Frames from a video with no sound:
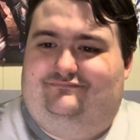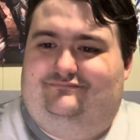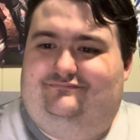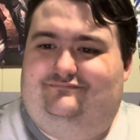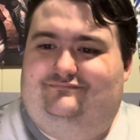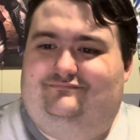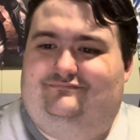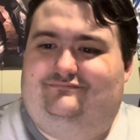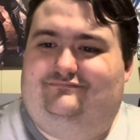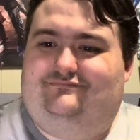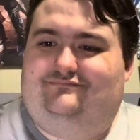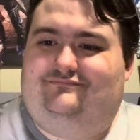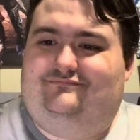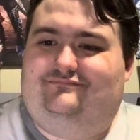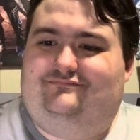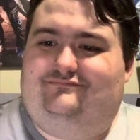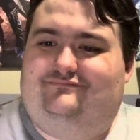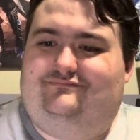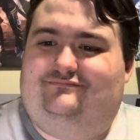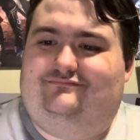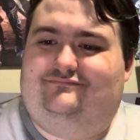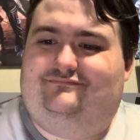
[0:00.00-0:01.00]

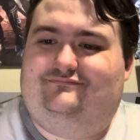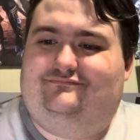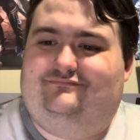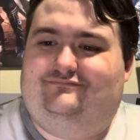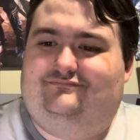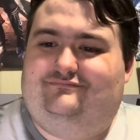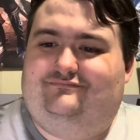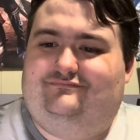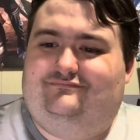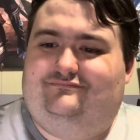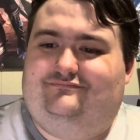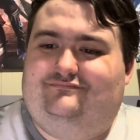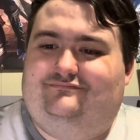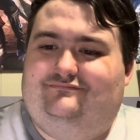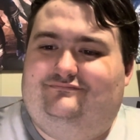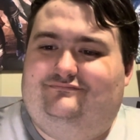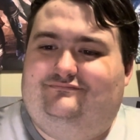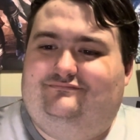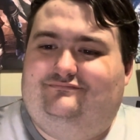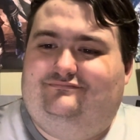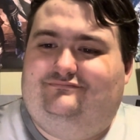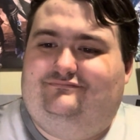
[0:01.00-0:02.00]

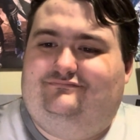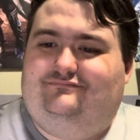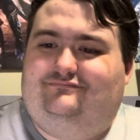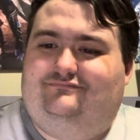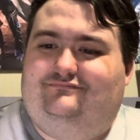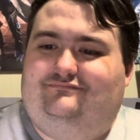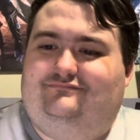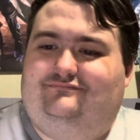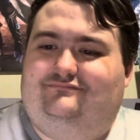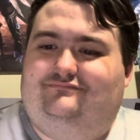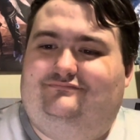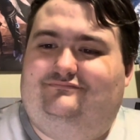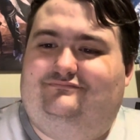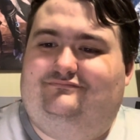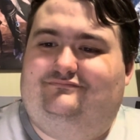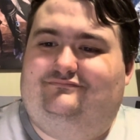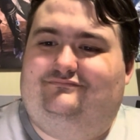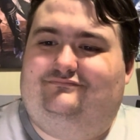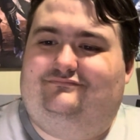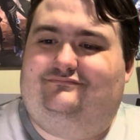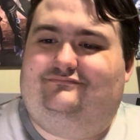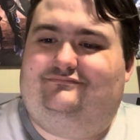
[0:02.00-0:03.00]

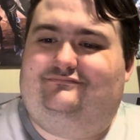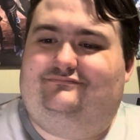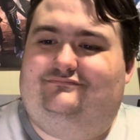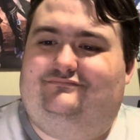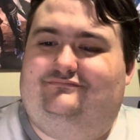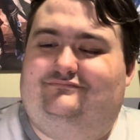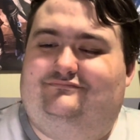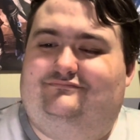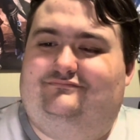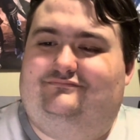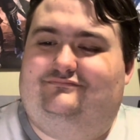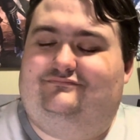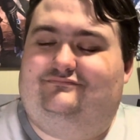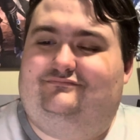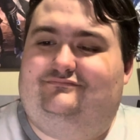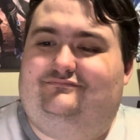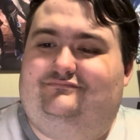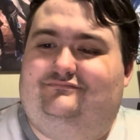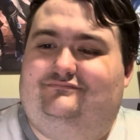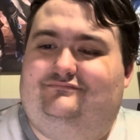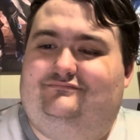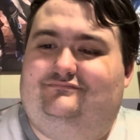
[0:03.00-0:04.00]

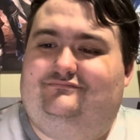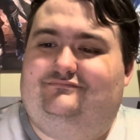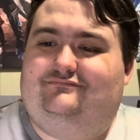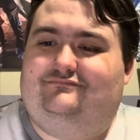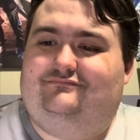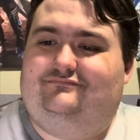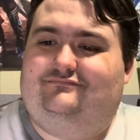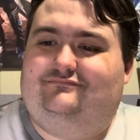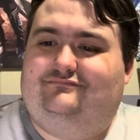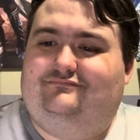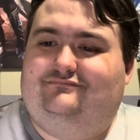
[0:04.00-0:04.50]
(no one is talking)